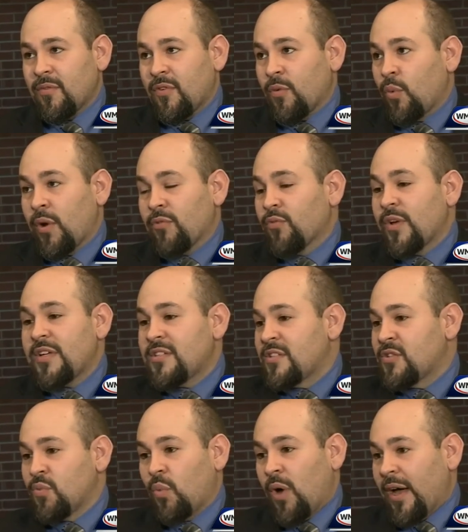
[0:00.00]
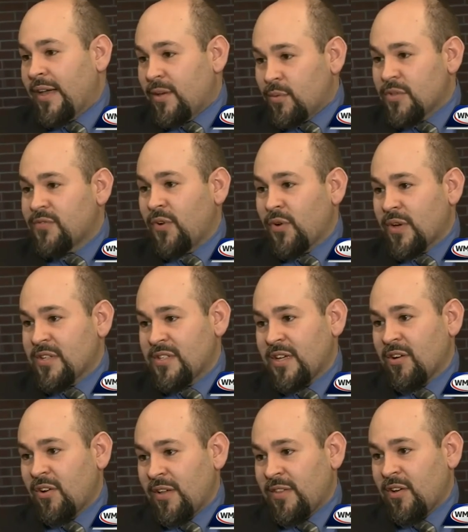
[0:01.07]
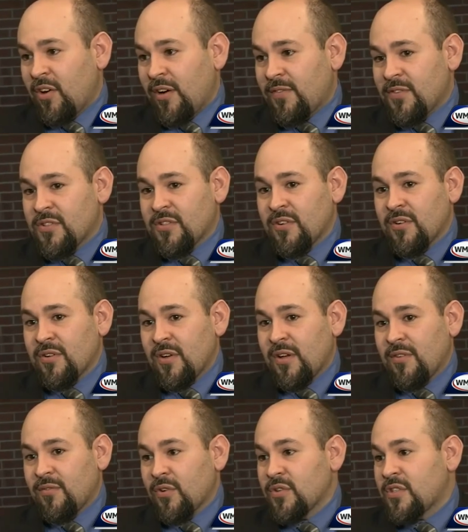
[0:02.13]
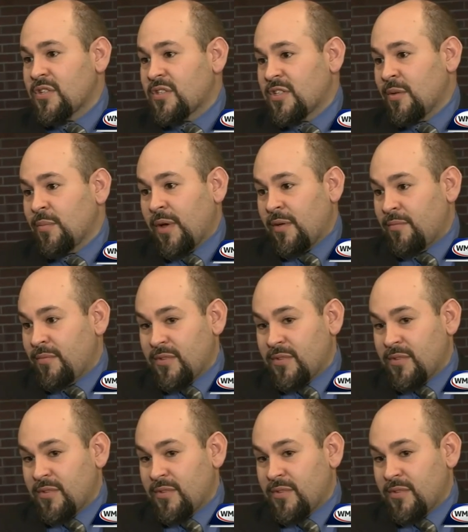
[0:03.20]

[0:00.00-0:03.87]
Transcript: For what reasons, why he was focusing on the officer versus some